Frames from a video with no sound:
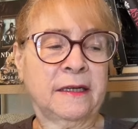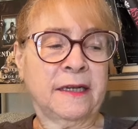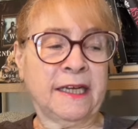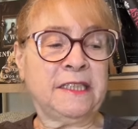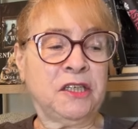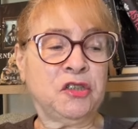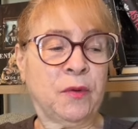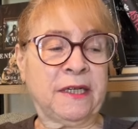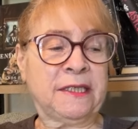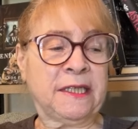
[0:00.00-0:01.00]

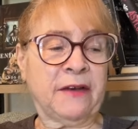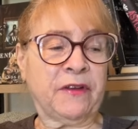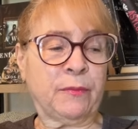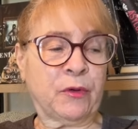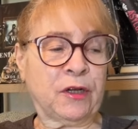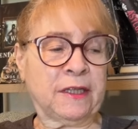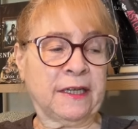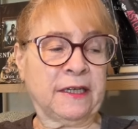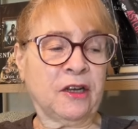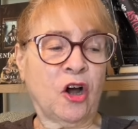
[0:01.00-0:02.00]
1927
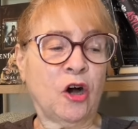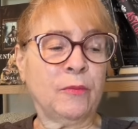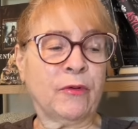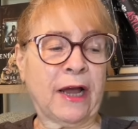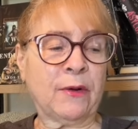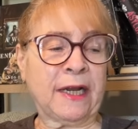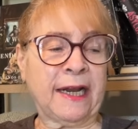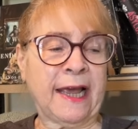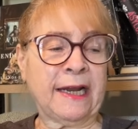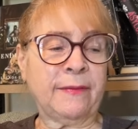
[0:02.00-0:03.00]
Brooklyn. Carl Brown
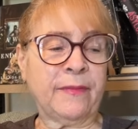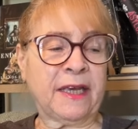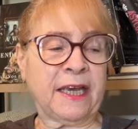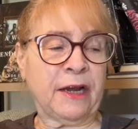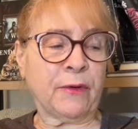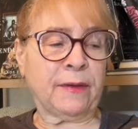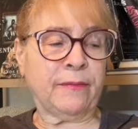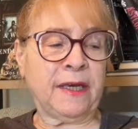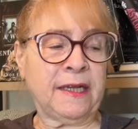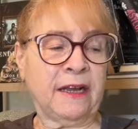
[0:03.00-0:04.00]
and Annie McGarry
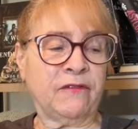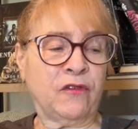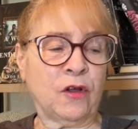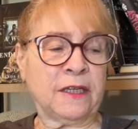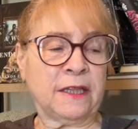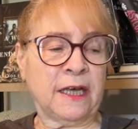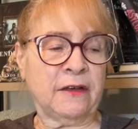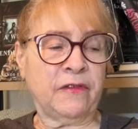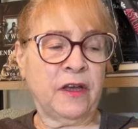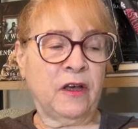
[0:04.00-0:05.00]
meet and fall in
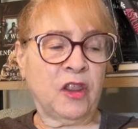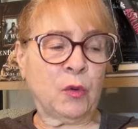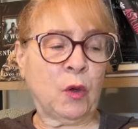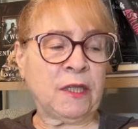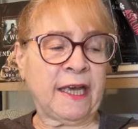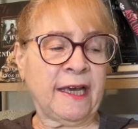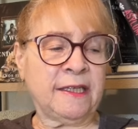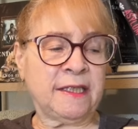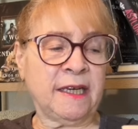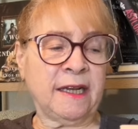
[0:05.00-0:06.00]
love. Though only
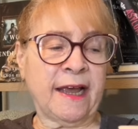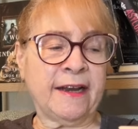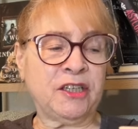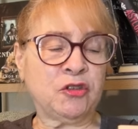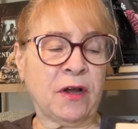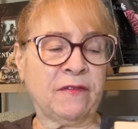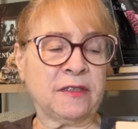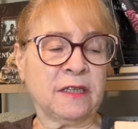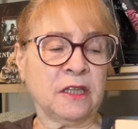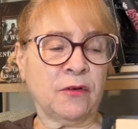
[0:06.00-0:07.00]
18, Annie
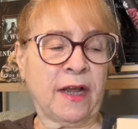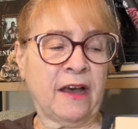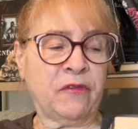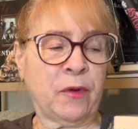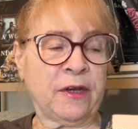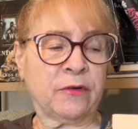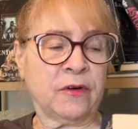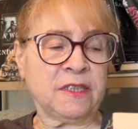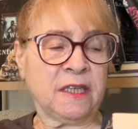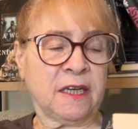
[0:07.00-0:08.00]
travels alone halfway
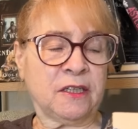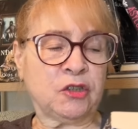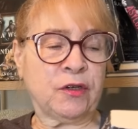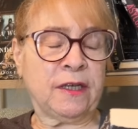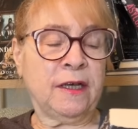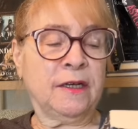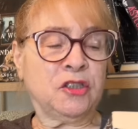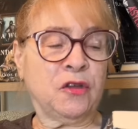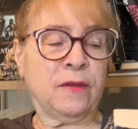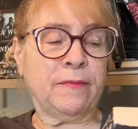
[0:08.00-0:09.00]
across the country
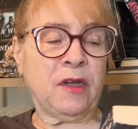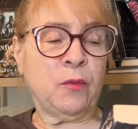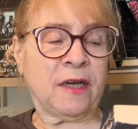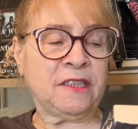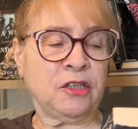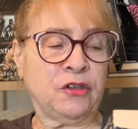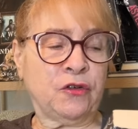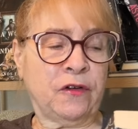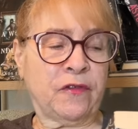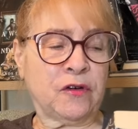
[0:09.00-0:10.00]
to the Midwestern
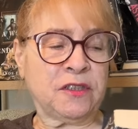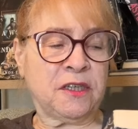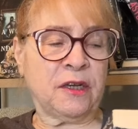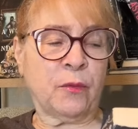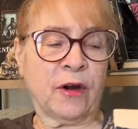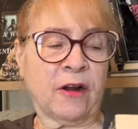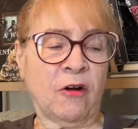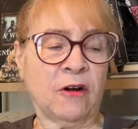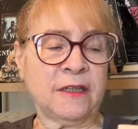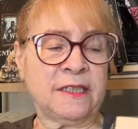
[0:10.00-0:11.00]
University, where
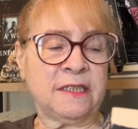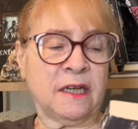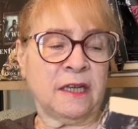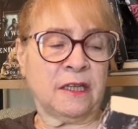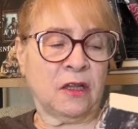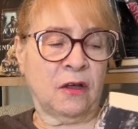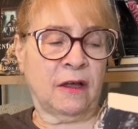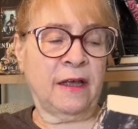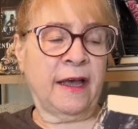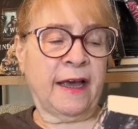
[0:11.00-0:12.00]
Carl is studying
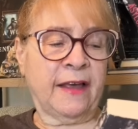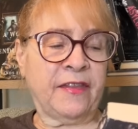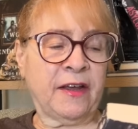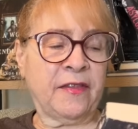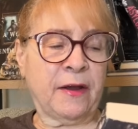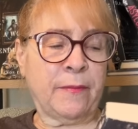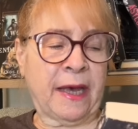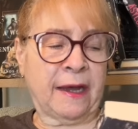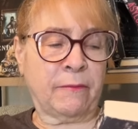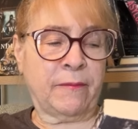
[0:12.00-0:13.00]
law, and there they
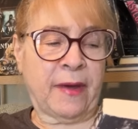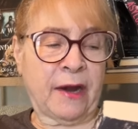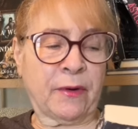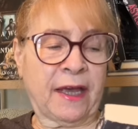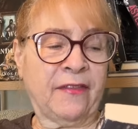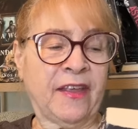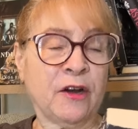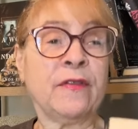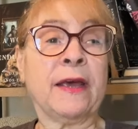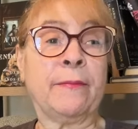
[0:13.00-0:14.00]

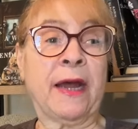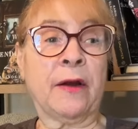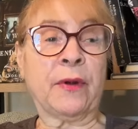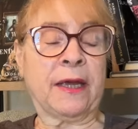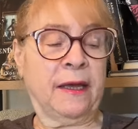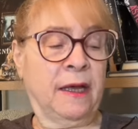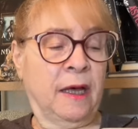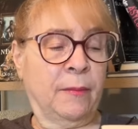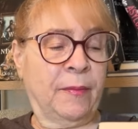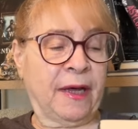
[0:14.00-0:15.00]
marry.
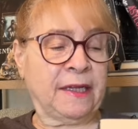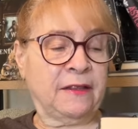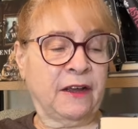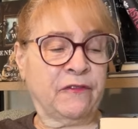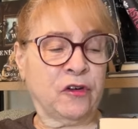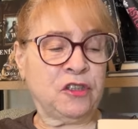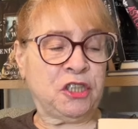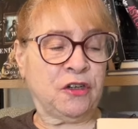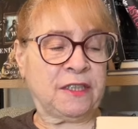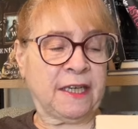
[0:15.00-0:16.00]
But their
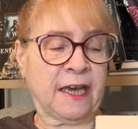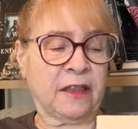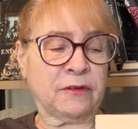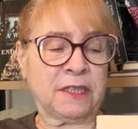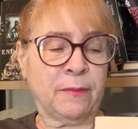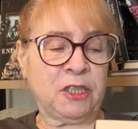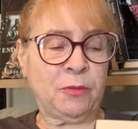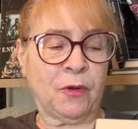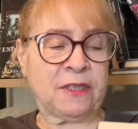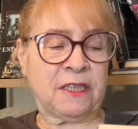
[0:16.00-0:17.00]
first year together is
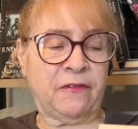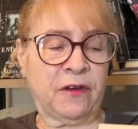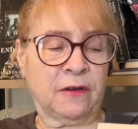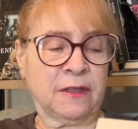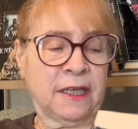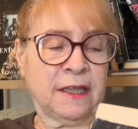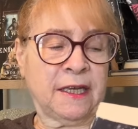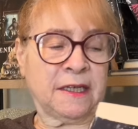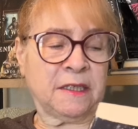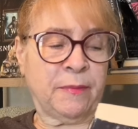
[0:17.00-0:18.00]
much more difficult than
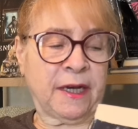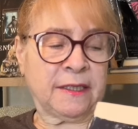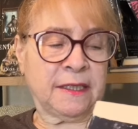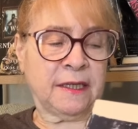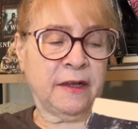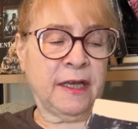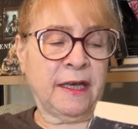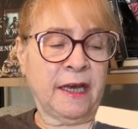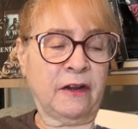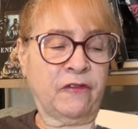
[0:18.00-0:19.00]
they expected.
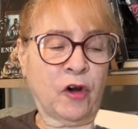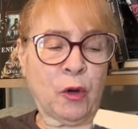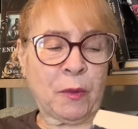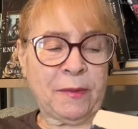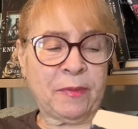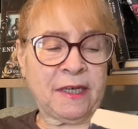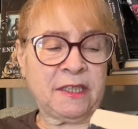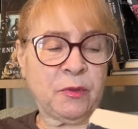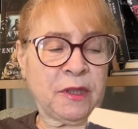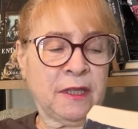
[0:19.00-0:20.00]
In a faraway
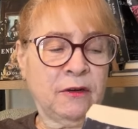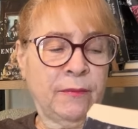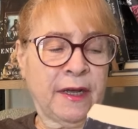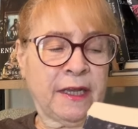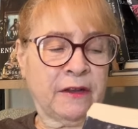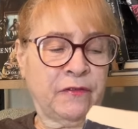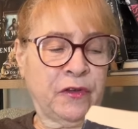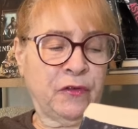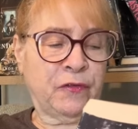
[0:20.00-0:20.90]
place with little money and few